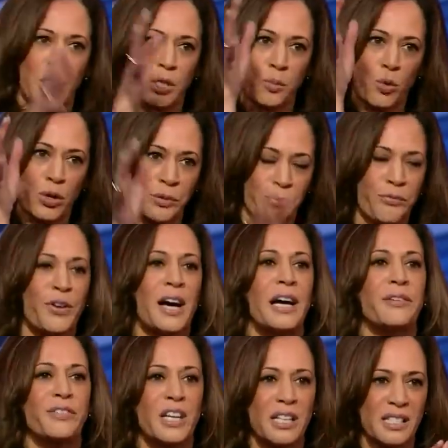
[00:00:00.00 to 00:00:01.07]
sells more than
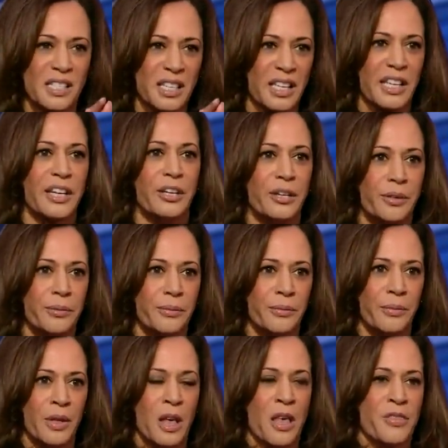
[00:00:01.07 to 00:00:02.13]
5 guns a year,
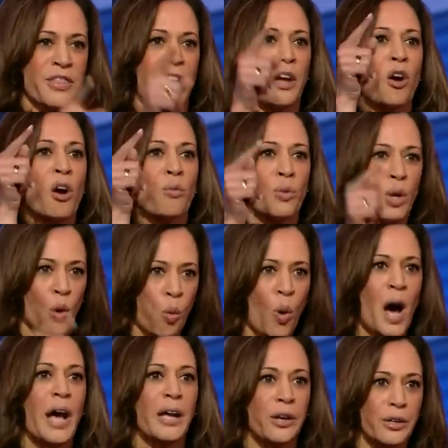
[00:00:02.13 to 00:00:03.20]
they are
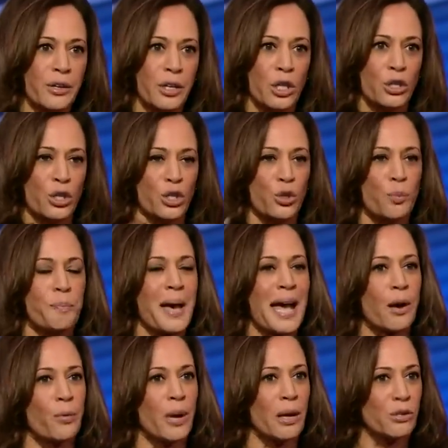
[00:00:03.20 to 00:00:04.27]
required to do
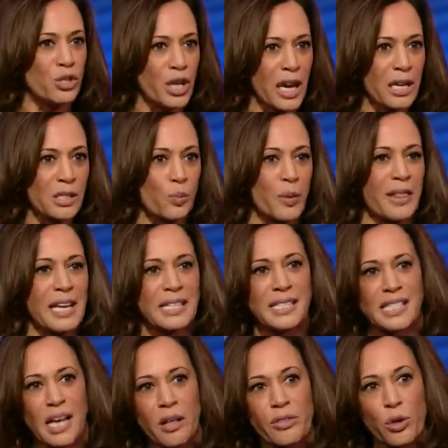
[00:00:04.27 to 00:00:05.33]
background checks when they
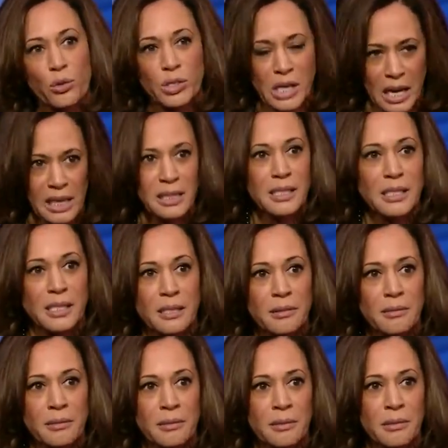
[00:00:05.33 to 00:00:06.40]
sell those guns.